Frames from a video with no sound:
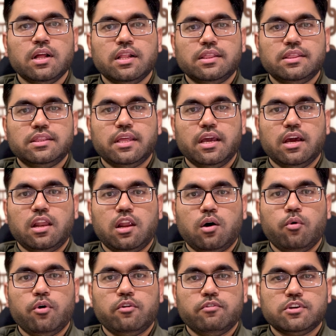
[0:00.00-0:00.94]
They
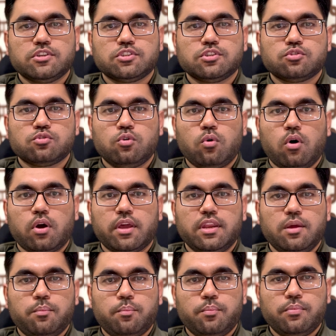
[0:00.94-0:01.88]
allow investors to lock in
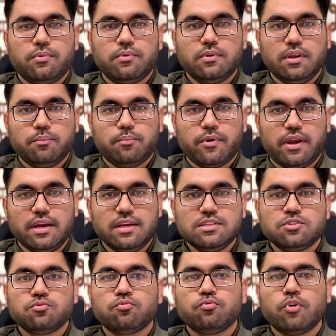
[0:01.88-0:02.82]
a
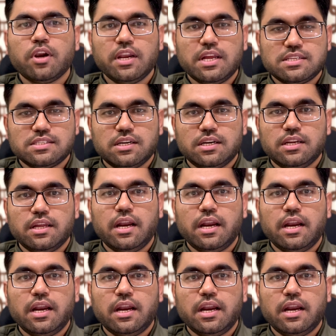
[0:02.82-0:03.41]
price for an asset